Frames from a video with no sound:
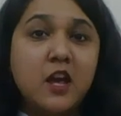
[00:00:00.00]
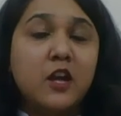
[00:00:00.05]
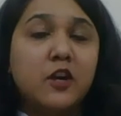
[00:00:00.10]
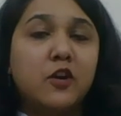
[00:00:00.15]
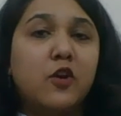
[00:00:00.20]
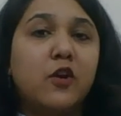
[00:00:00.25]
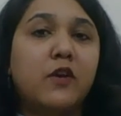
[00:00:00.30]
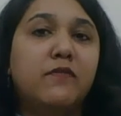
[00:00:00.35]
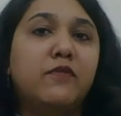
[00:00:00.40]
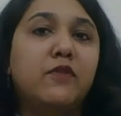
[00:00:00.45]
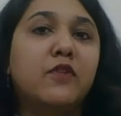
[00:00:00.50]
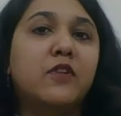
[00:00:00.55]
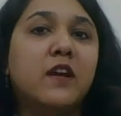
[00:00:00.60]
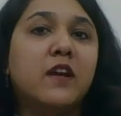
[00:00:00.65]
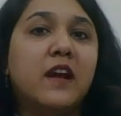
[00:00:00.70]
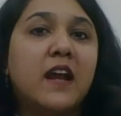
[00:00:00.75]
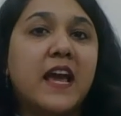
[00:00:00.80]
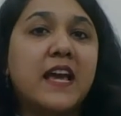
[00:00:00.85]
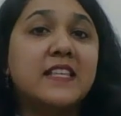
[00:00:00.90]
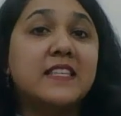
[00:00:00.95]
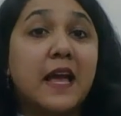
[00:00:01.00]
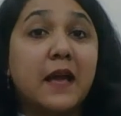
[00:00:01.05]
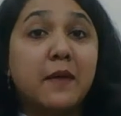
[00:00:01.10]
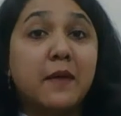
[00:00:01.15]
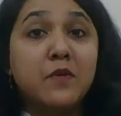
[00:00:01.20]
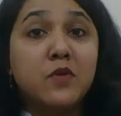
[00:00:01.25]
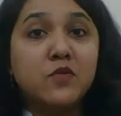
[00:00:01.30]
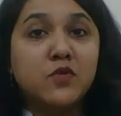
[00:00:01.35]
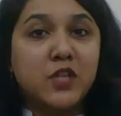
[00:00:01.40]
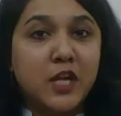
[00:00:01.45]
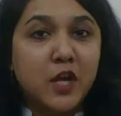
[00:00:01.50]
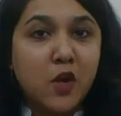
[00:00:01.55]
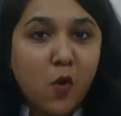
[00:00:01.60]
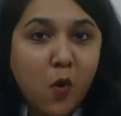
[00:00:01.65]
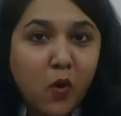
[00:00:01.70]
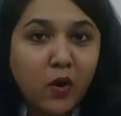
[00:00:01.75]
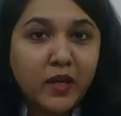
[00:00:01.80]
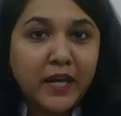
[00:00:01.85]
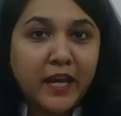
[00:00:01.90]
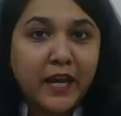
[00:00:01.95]
Now if you realize I'm using
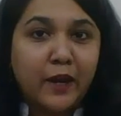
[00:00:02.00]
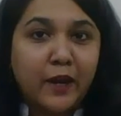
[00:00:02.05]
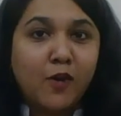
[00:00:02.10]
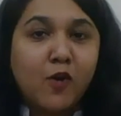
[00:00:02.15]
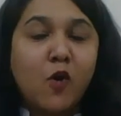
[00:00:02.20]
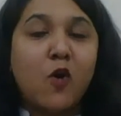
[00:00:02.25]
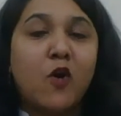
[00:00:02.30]
okay,